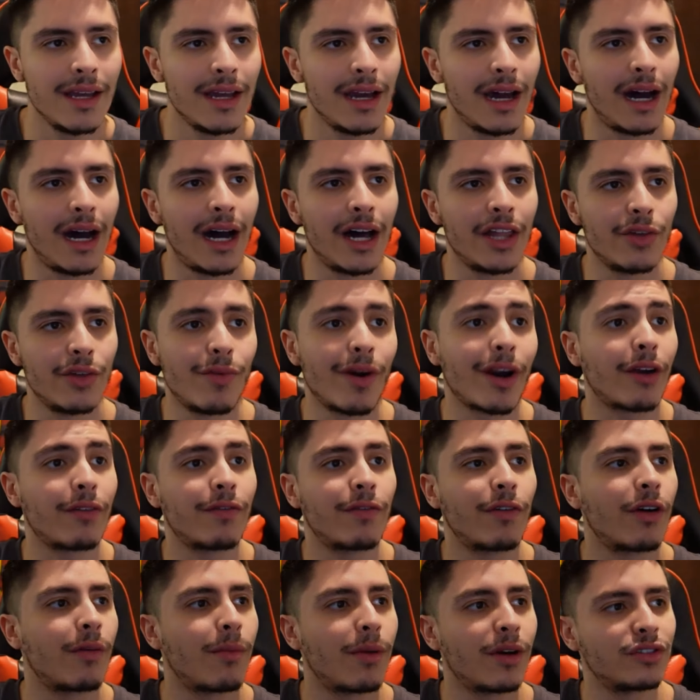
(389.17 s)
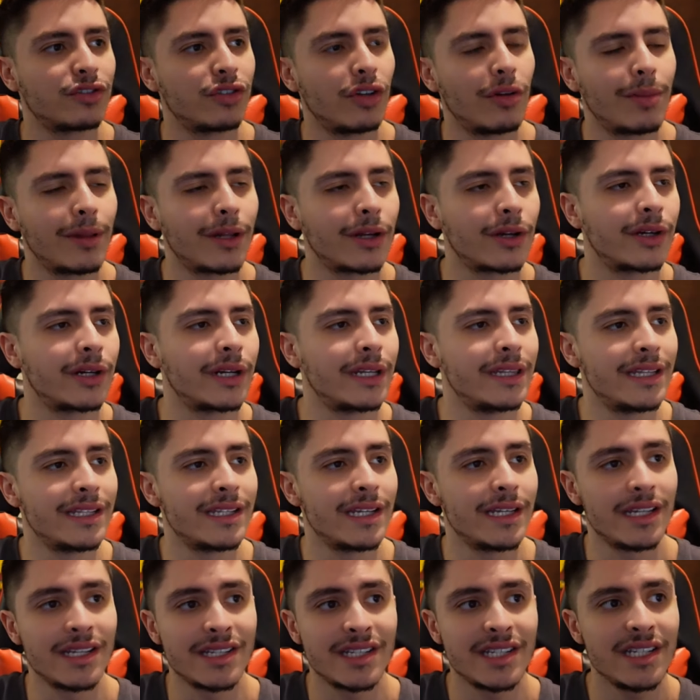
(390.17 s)
The record for a Barcelona player in
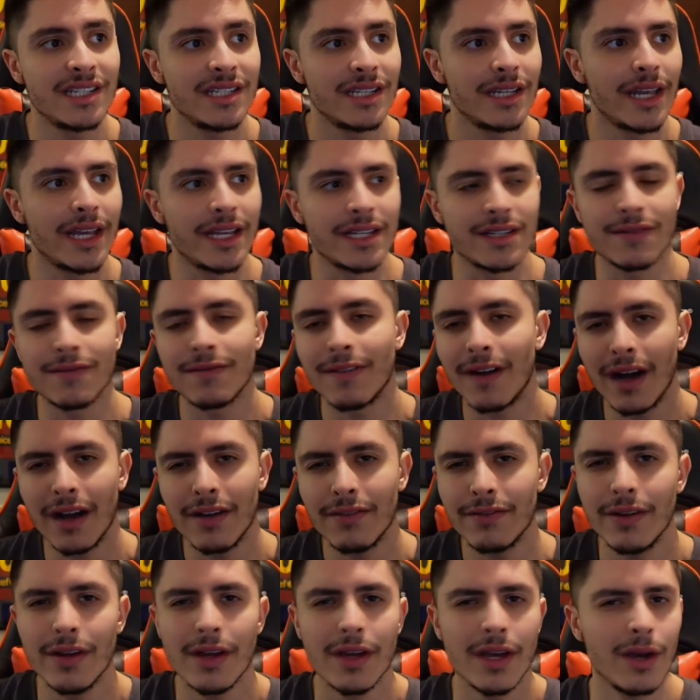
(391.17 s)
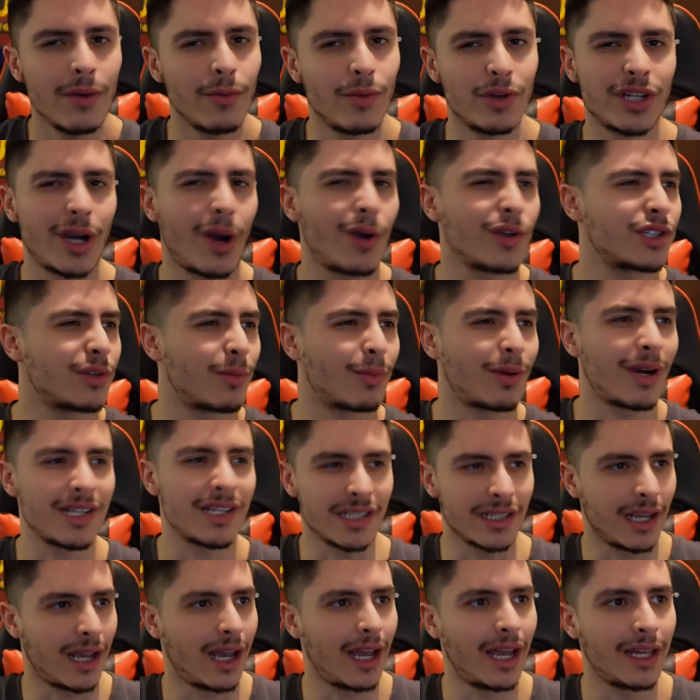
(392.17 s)
the season is 5, which I was
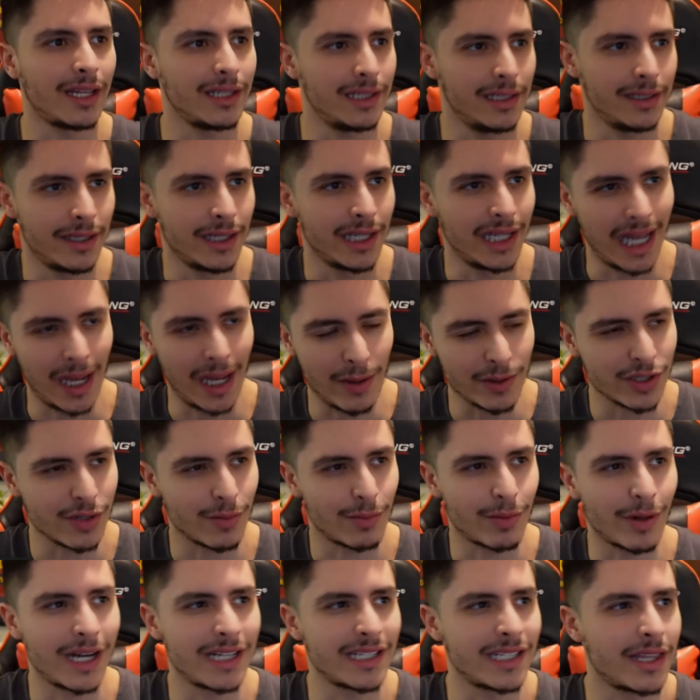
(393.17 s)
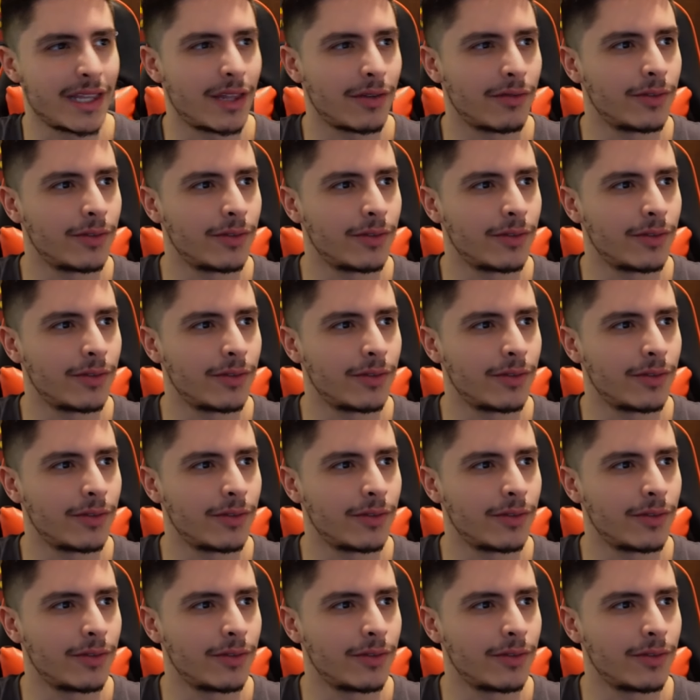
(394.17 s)
surprising. I was surprised that